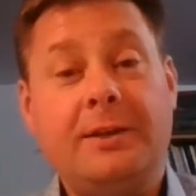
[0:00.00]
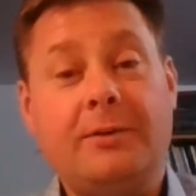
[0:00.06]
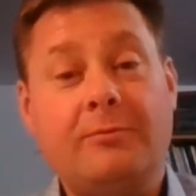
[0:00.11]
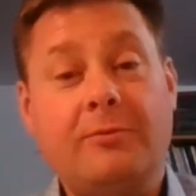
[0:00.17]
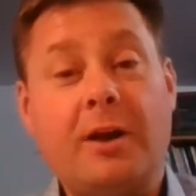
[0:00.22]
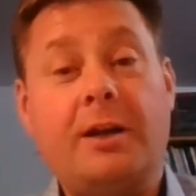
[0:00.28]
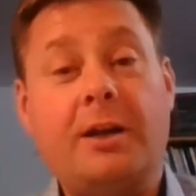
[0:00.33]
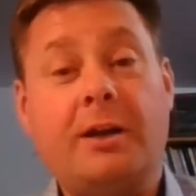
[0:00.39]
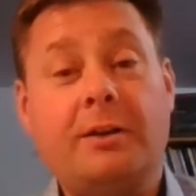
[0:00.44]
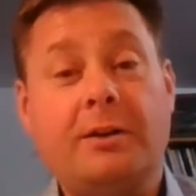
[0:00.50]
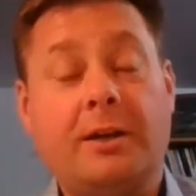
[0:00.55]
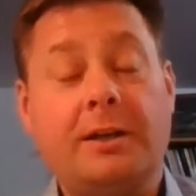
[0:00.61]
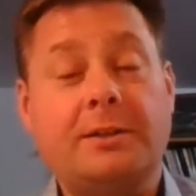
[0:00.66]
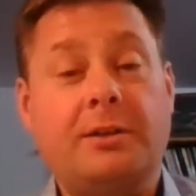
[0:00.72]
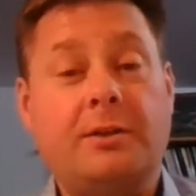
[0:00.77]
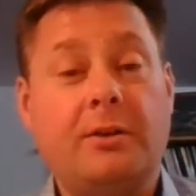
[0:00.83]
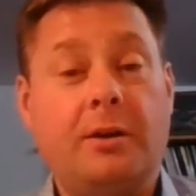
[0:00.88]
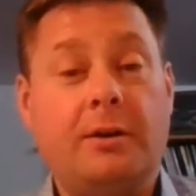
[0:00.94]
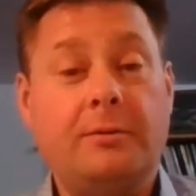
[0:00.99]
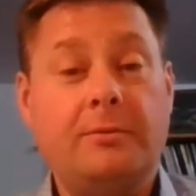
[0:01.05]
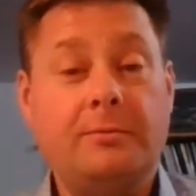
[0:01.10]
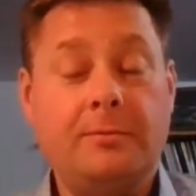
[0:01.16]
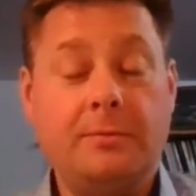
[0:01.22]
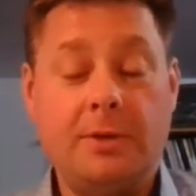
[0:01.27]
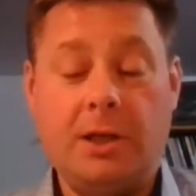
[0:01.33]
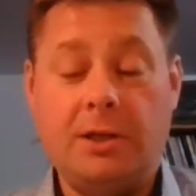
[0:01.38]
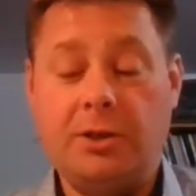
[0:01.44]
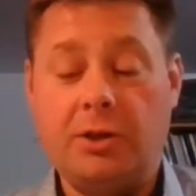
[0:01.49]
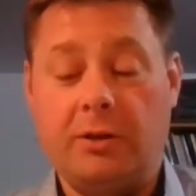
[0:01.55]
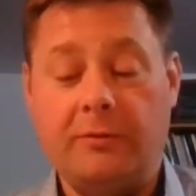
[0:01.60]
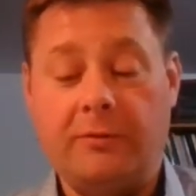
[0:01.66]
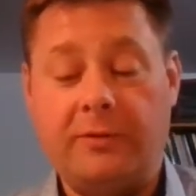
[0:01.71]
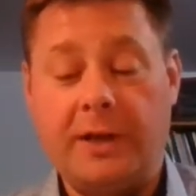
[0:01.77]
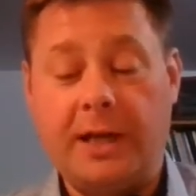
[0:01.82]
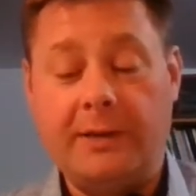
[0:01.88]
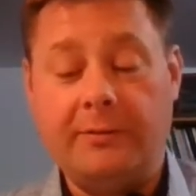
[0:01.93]
recognize God. And John
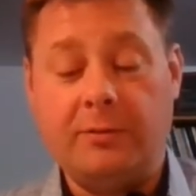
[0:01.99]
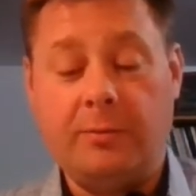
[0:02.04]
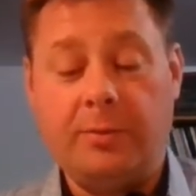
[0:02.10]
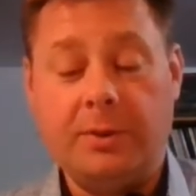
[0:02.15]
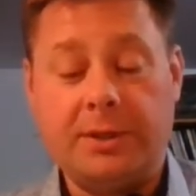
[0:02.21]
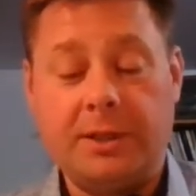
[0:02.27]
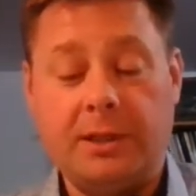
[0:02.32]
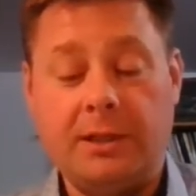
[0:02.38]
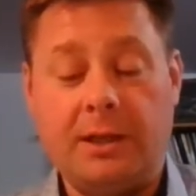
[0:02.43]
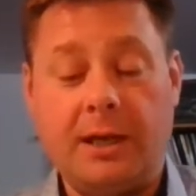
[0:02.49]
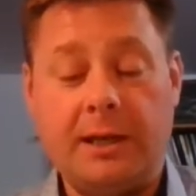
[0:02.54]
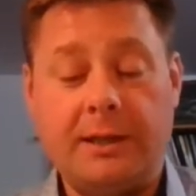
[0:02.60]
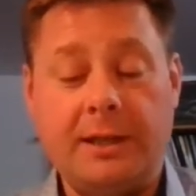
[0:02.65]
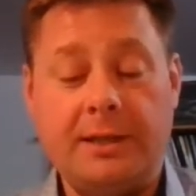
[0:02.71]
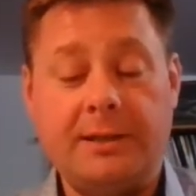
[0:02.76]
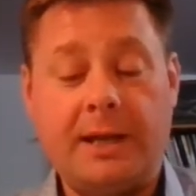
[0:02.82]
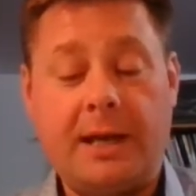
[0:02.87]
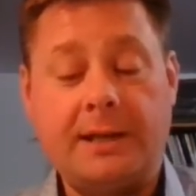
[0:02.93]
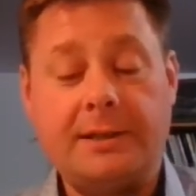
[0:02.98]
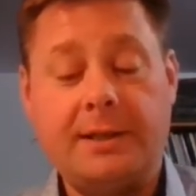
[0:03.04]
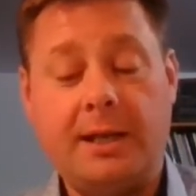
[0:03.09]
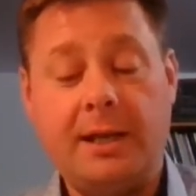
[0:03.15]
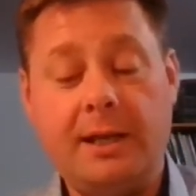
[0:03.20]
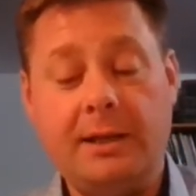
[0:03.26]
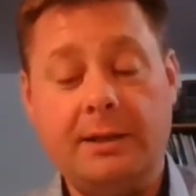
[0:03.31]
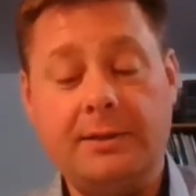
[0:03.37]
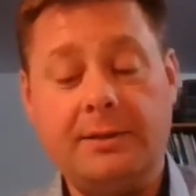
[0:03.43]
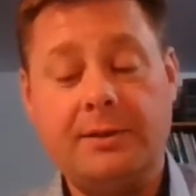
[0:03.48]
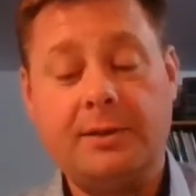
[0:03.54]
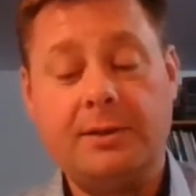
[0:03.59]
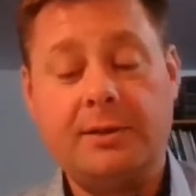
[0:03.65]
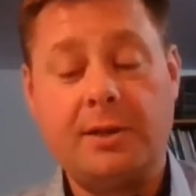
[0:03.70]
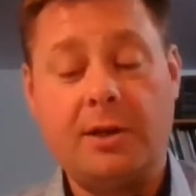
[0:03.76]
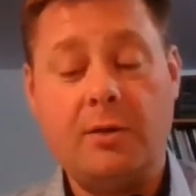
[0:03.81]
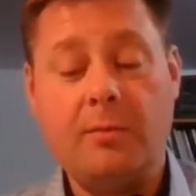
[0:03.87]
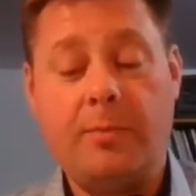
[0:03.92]
Flavel puts it like this: our tears
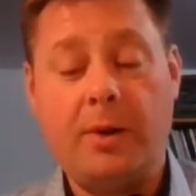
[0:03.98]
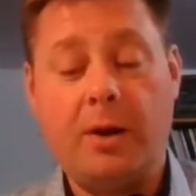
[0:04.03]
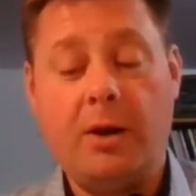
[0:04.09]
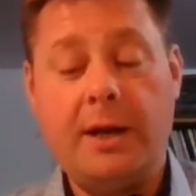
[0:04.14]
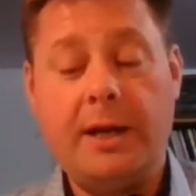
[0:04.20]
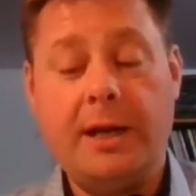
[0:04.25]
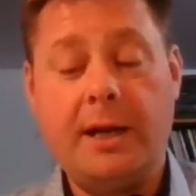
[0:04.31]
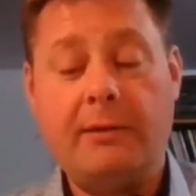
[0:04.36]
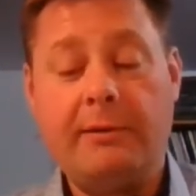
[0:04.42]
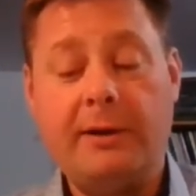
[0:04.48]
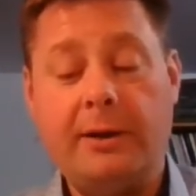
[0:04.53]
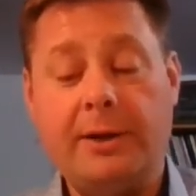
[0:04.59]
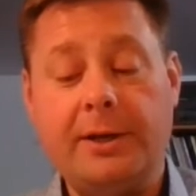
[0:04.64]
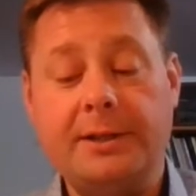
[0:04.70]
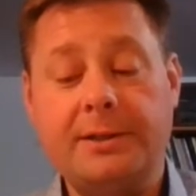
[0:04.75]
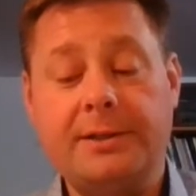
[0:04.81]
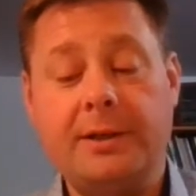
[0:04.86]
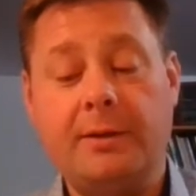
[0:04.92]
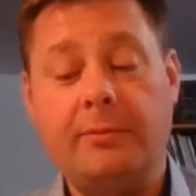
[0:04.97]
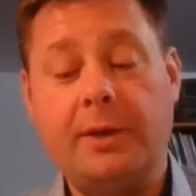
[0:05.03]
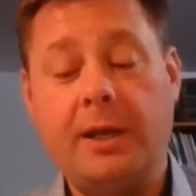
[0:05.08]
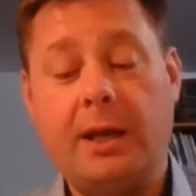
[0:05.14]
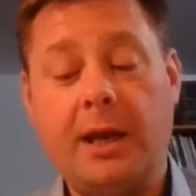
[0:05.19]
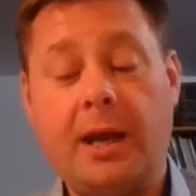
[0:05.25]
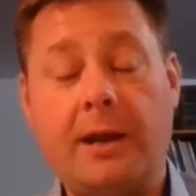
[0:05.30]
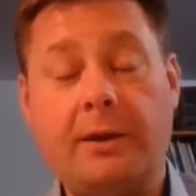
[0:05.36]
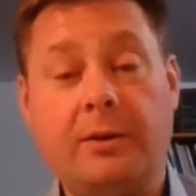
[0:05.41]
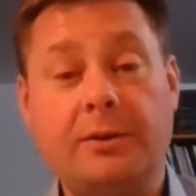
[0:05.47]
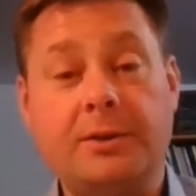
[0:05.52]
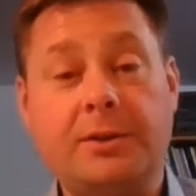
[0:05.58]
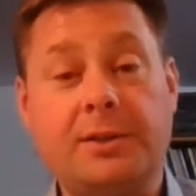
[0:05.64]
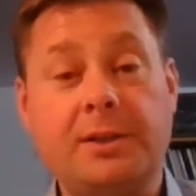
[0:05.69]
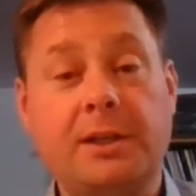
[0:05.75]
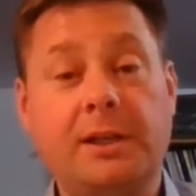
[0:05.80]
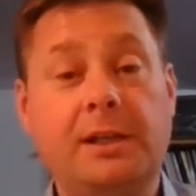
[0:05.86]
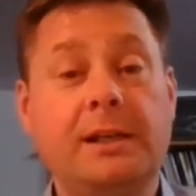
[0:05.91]
so blind our eyes that we cannot
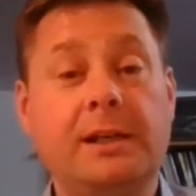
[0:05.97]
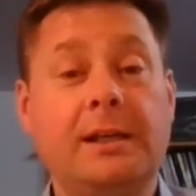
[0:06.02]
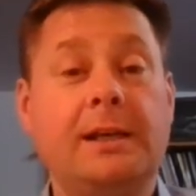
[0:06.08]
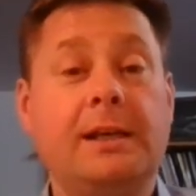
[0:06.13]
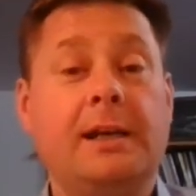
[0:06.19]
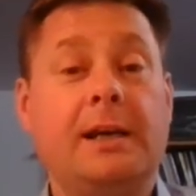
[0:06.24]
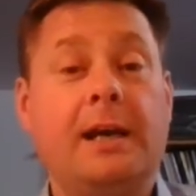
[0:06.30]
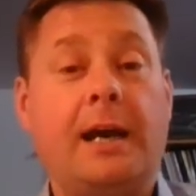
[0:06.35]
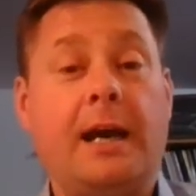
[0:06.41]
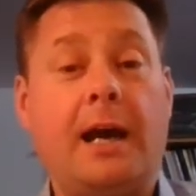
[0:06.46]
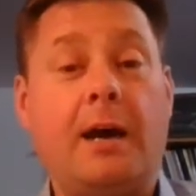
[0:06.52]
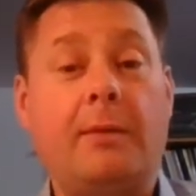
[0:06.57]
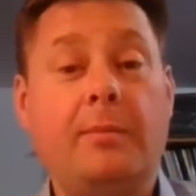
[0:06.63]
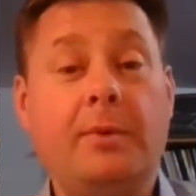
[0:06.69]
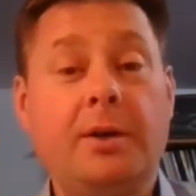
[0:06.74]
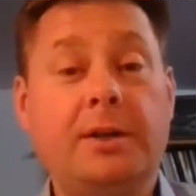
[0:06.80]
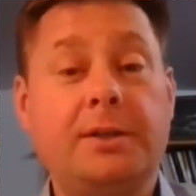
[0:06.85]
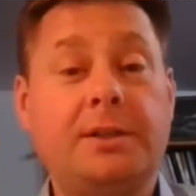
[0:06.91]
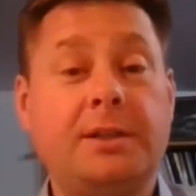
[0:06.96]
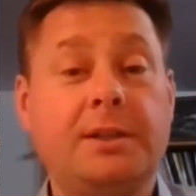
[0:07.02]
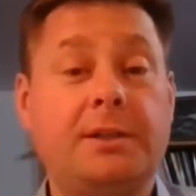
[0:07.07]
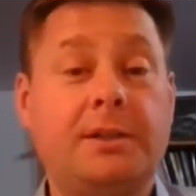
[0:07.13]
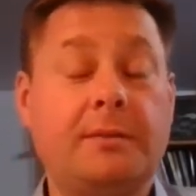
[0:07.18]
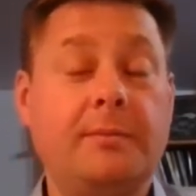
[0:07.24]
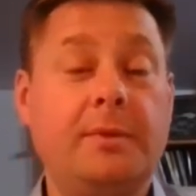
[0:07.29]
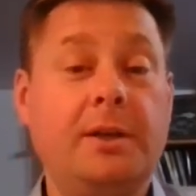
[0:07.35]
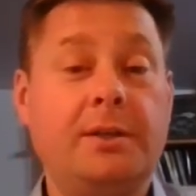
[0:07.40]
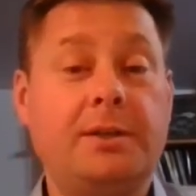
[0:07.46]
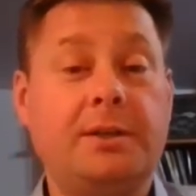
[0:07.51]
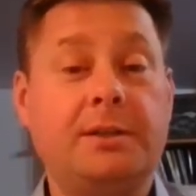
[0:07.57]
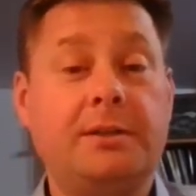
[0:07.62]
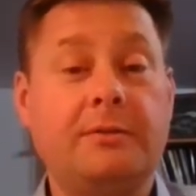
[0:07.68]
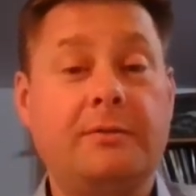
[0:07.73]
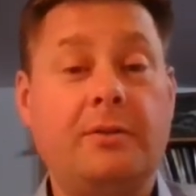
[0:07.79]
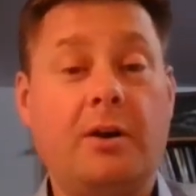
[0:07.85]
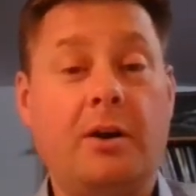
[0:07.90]
see our mercies, the
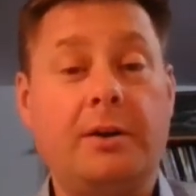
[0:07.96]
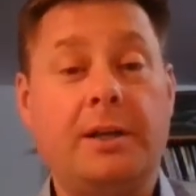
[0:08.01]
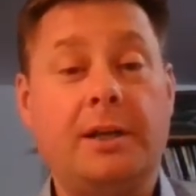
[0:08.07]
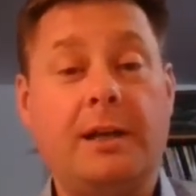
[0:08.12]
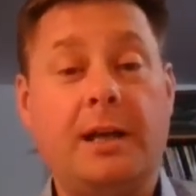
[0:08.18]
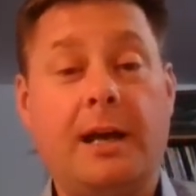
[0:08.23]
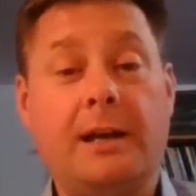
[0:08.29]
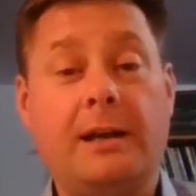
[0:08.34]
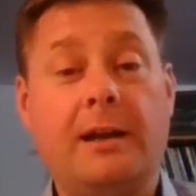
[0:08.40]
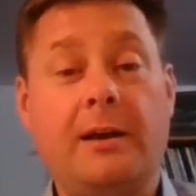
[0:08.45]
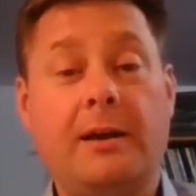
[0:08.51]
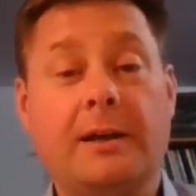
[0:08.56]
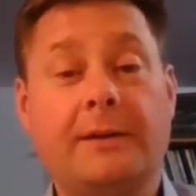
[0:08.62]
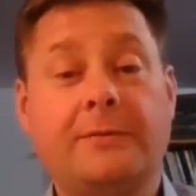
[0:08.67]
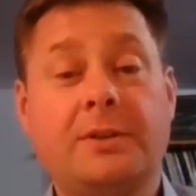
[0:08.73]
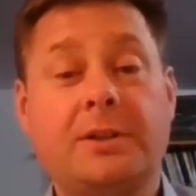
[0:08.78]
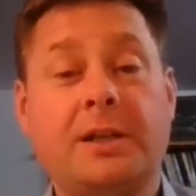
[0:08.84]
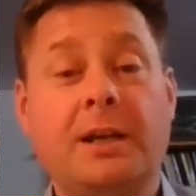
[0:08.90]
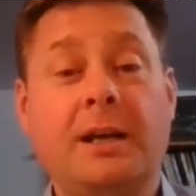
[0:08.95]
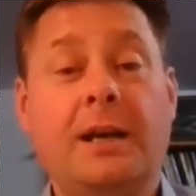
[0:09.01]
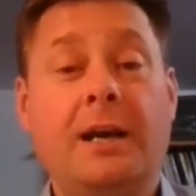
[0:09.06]
mercies of God in our lives,